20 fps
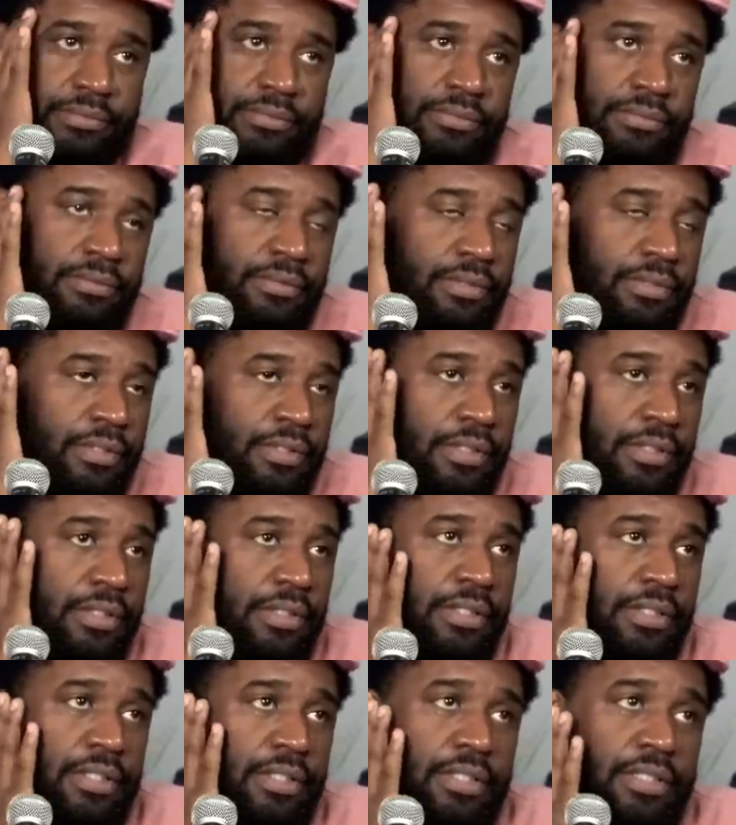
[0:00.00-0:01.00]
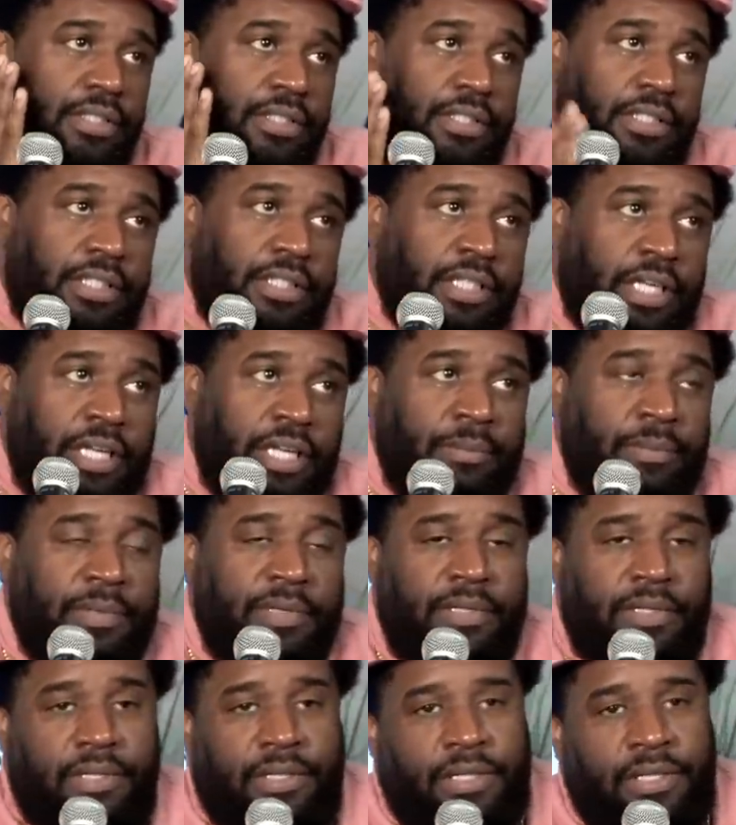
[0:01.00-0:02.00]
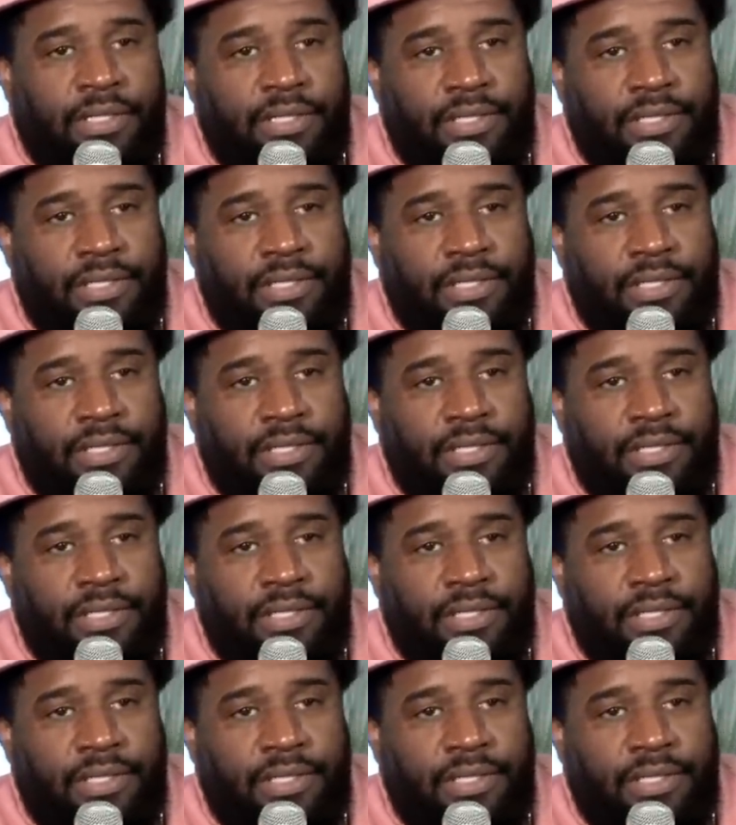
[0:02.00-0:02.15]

it off. It's a lot. It's heavy.